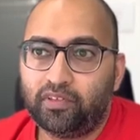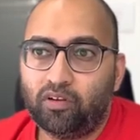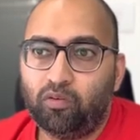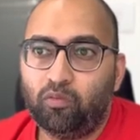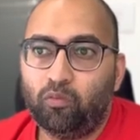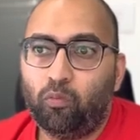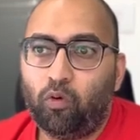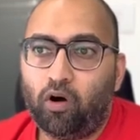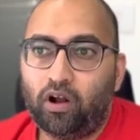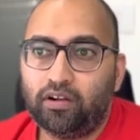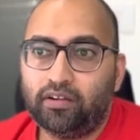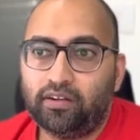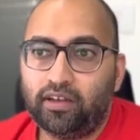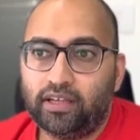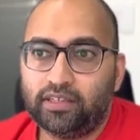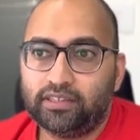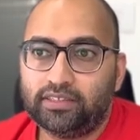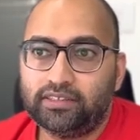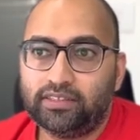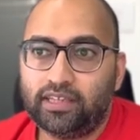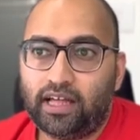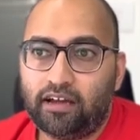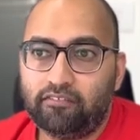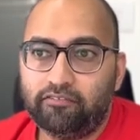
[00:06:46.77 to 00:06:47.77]
what
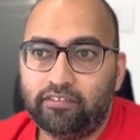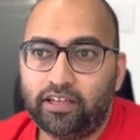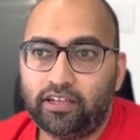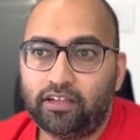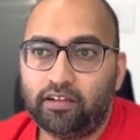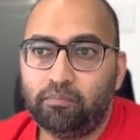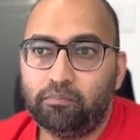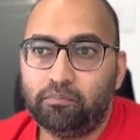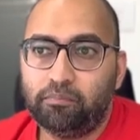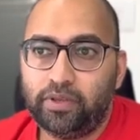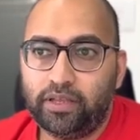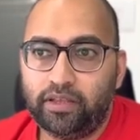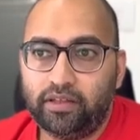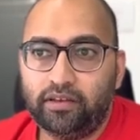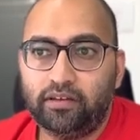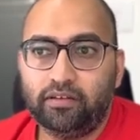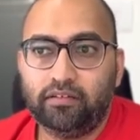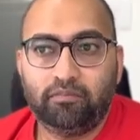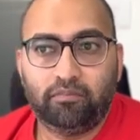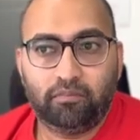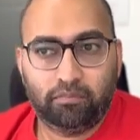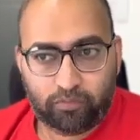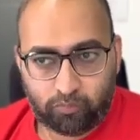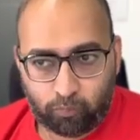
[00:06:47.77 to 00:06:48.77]
does NavIC
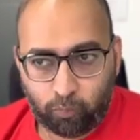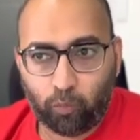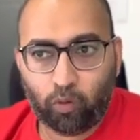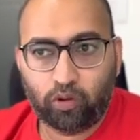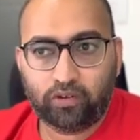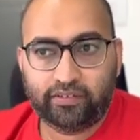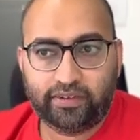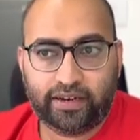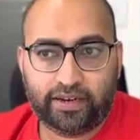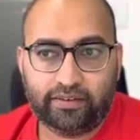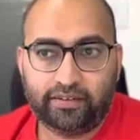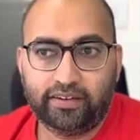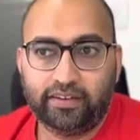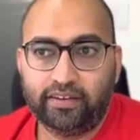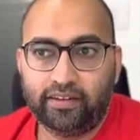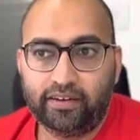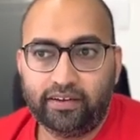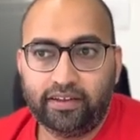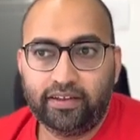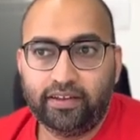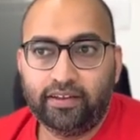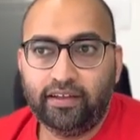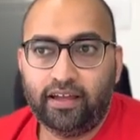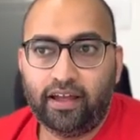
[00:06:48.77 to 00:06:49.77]
mean both
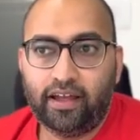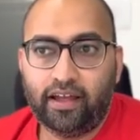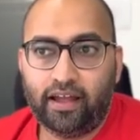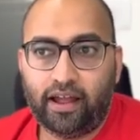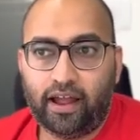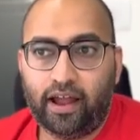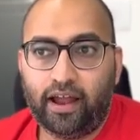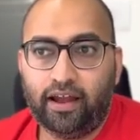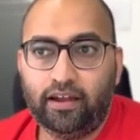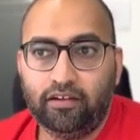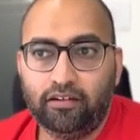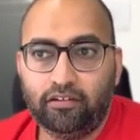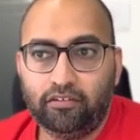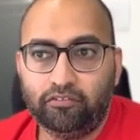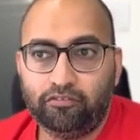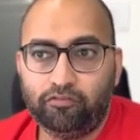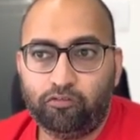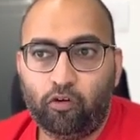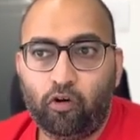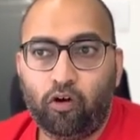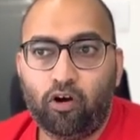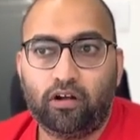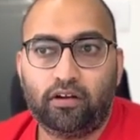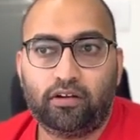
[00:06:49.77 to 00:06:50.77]
technically and
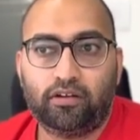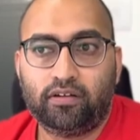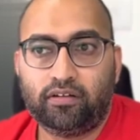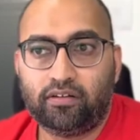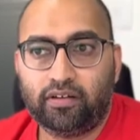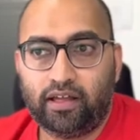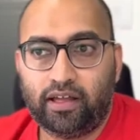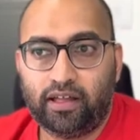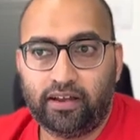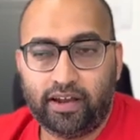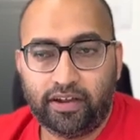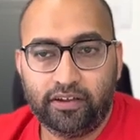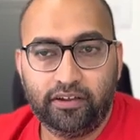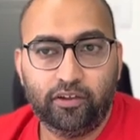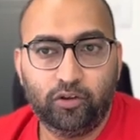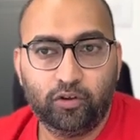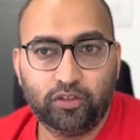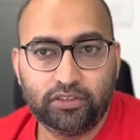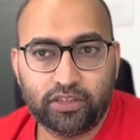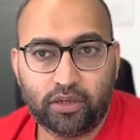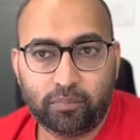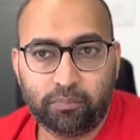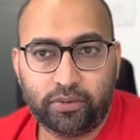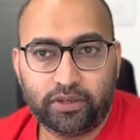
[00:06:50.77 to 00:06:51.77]
for an end
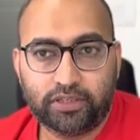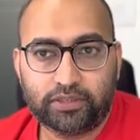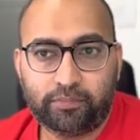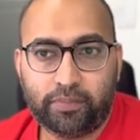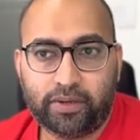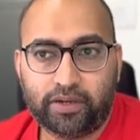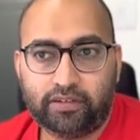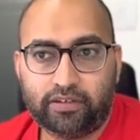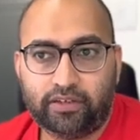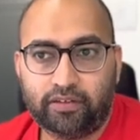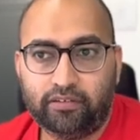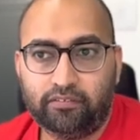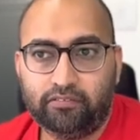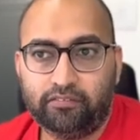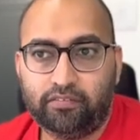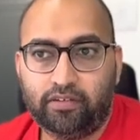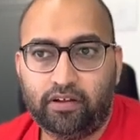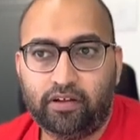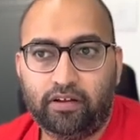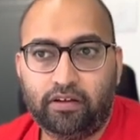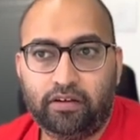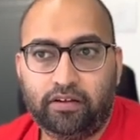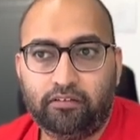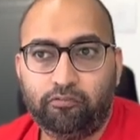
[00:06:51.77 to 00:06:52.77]
user perspective
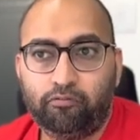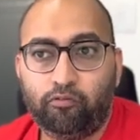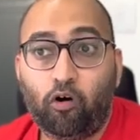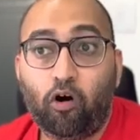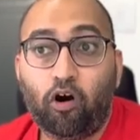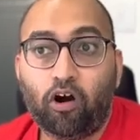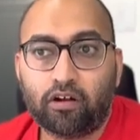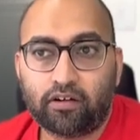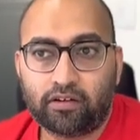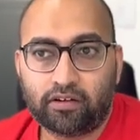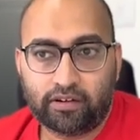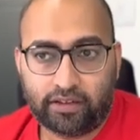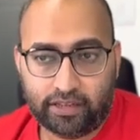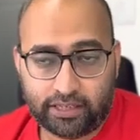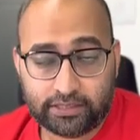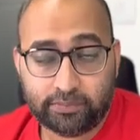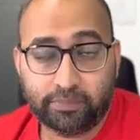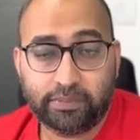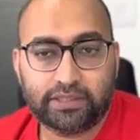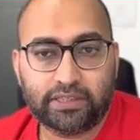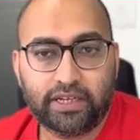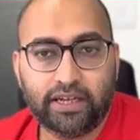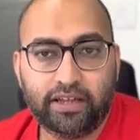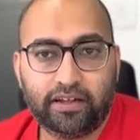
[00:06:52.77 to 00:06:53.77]
for
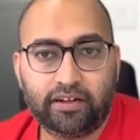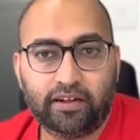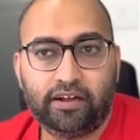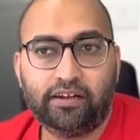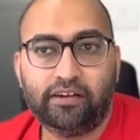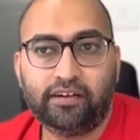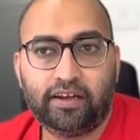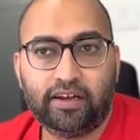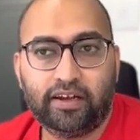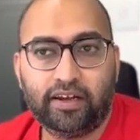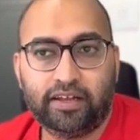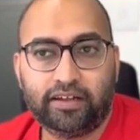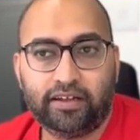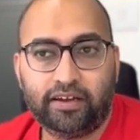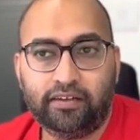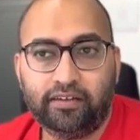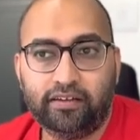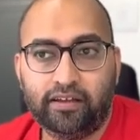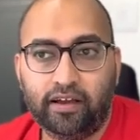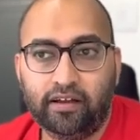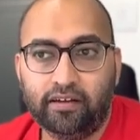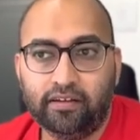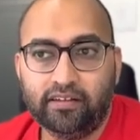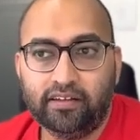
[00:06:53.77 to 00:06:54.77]
especially a country like
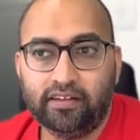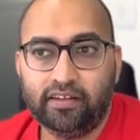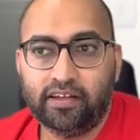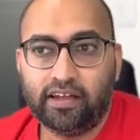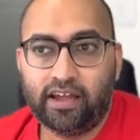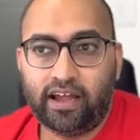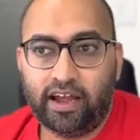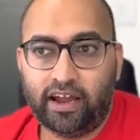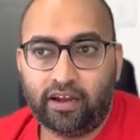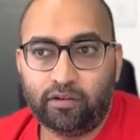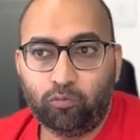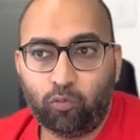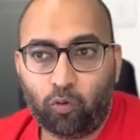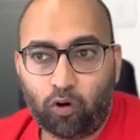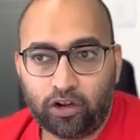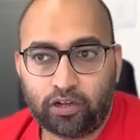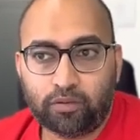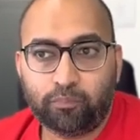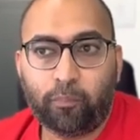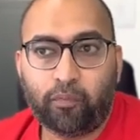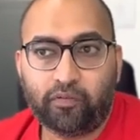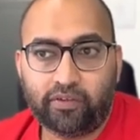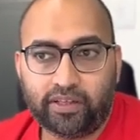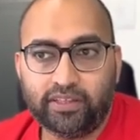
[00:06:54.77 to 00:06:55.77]
India. And
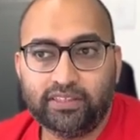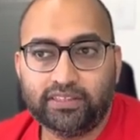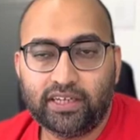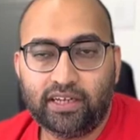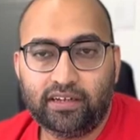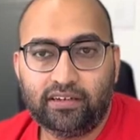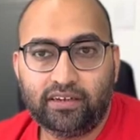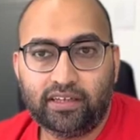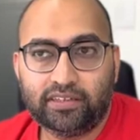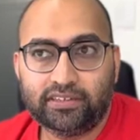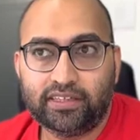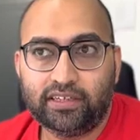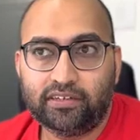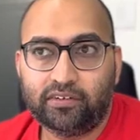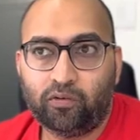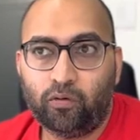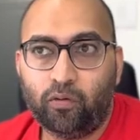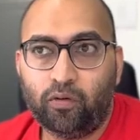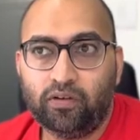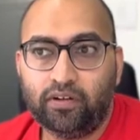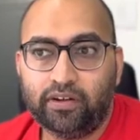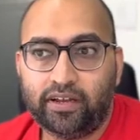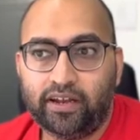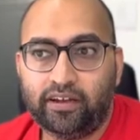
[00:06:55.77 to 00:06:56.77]
what potential does it
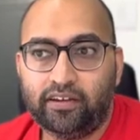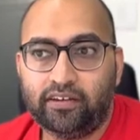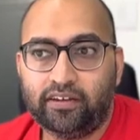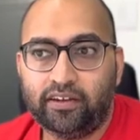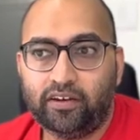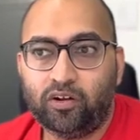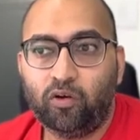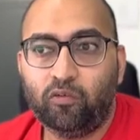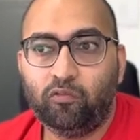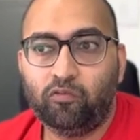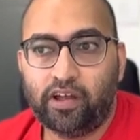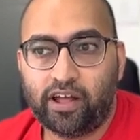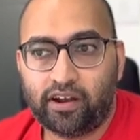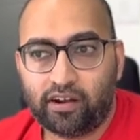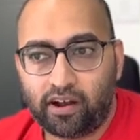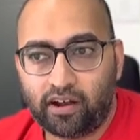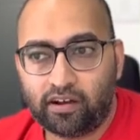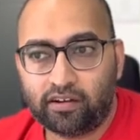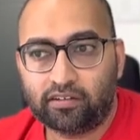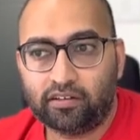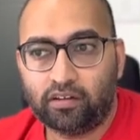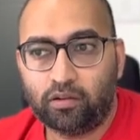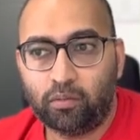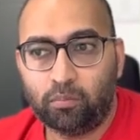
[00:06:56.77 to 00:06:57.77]
hold, and where
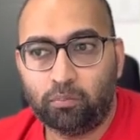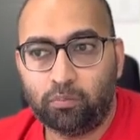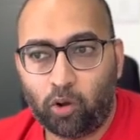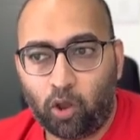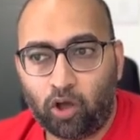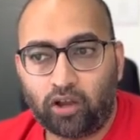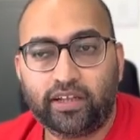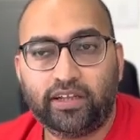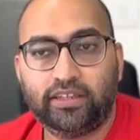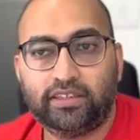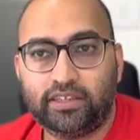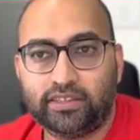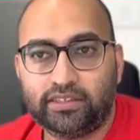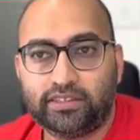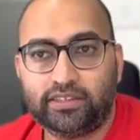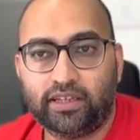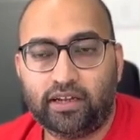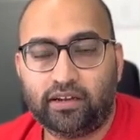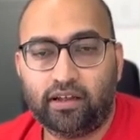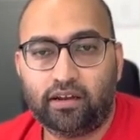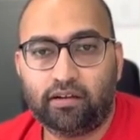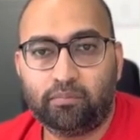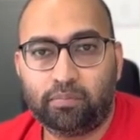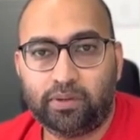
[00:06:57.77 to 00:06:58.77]
are the blockages
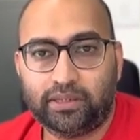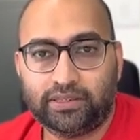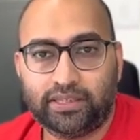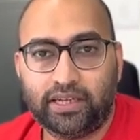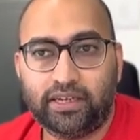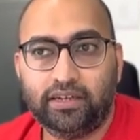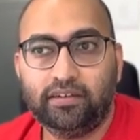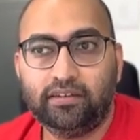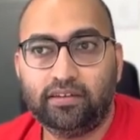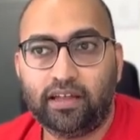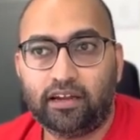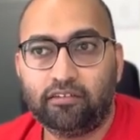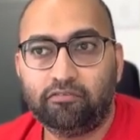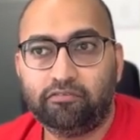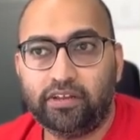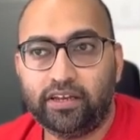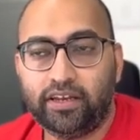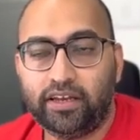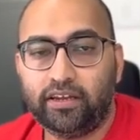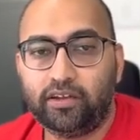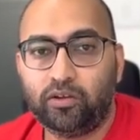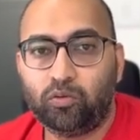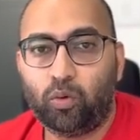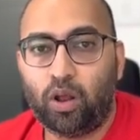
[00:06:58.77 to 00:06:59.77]
that are present that we
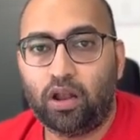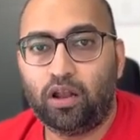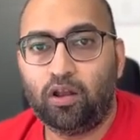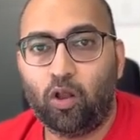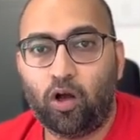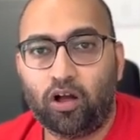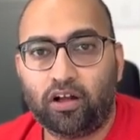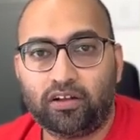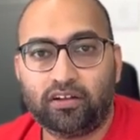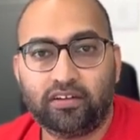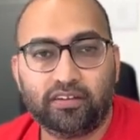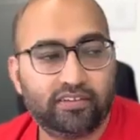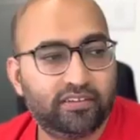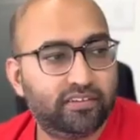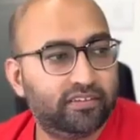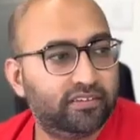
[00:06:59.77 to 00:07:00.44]
need to unlock?